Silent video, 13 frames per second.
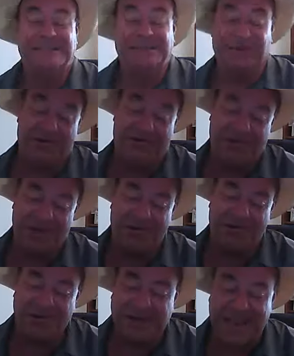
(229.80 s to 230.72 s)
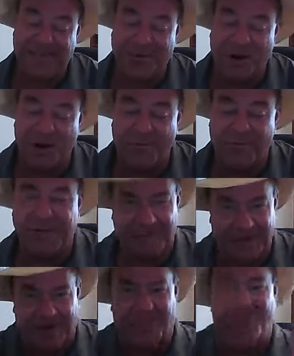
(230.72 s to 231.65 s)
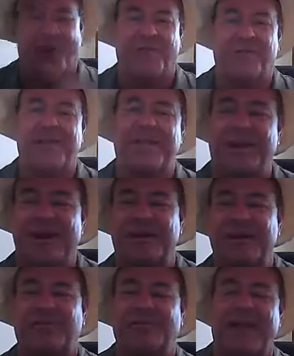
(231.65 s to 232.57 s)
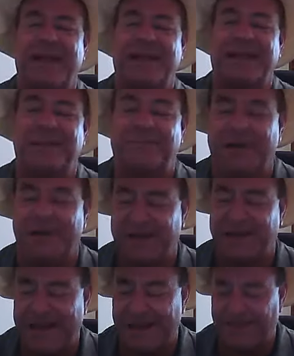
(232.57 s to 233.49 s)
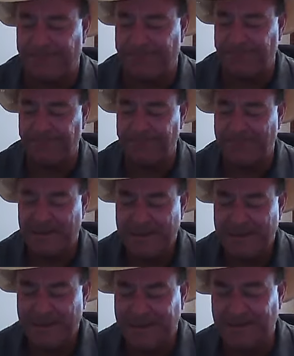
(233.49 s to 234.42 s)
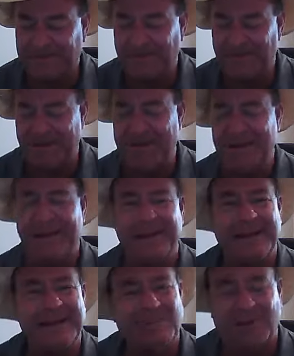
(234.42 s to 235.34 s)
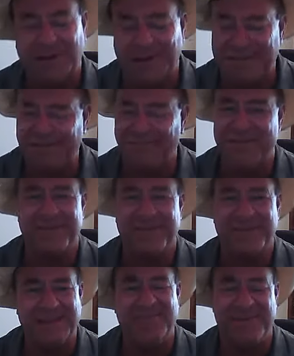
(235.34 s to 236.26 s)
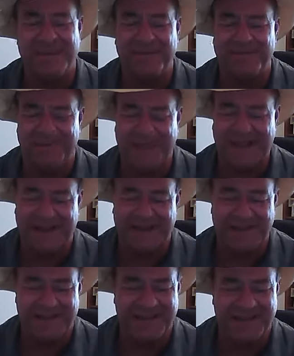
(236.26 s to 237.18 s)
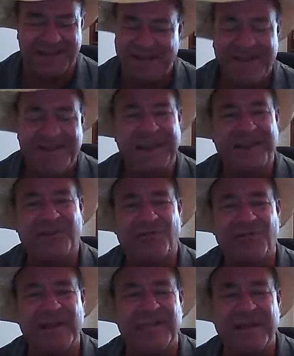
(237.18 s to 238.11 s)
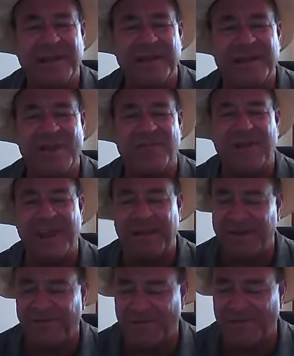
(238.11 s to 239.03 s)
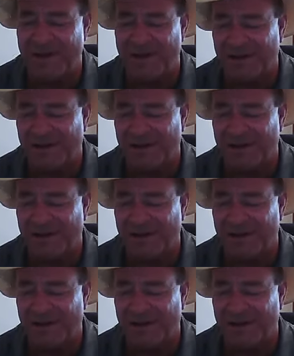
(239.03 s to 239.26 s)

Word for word: so the owner came home in the middle of all this cutting and trying to get Buck out and looked at me and boy, he was he was upset because that tree had been in his family for about